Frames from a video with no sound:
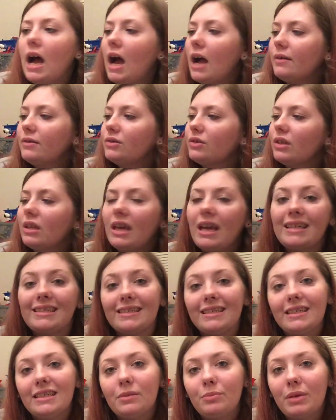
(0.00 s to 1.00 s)
I was really
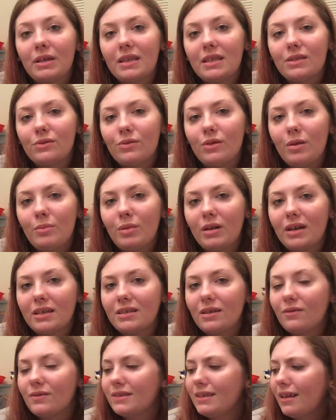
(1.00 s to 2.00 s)
hesitant to pick this one up
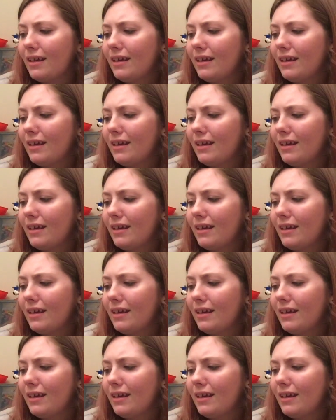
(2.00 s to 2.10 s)
because I was